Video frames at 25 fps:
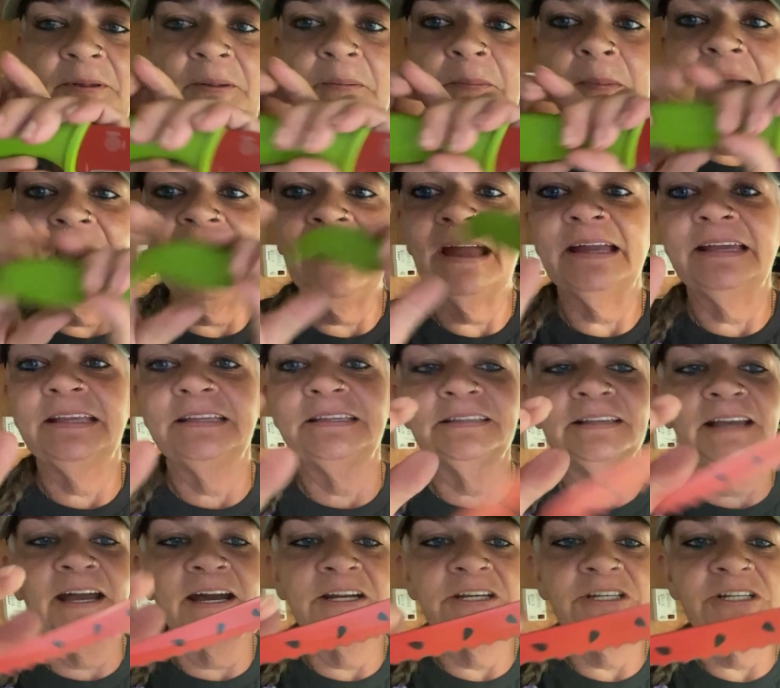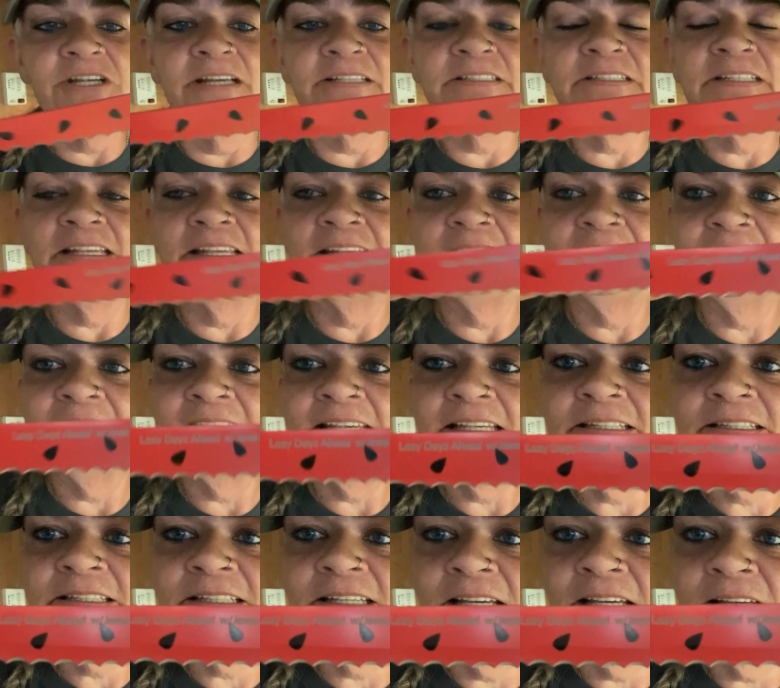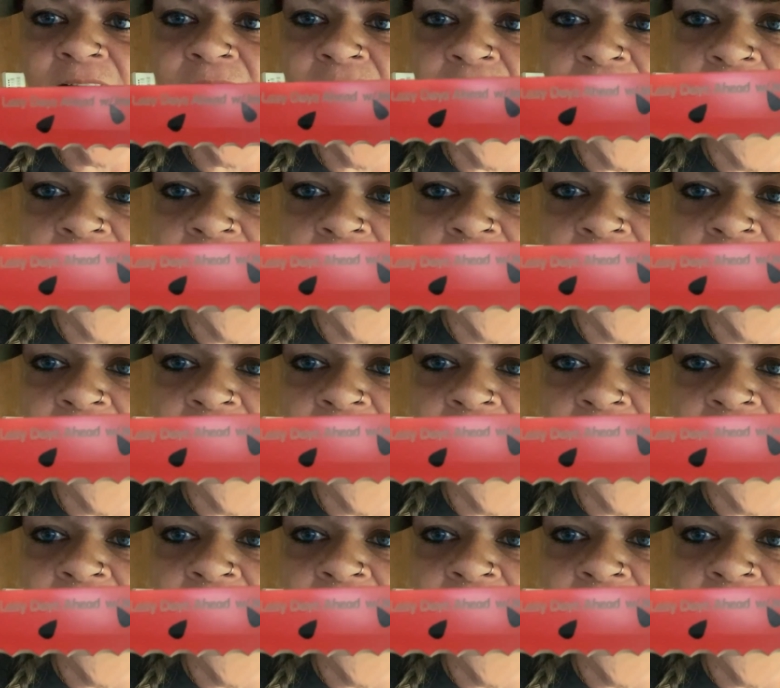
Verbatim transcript: the back, it's got Jesse and Lisa.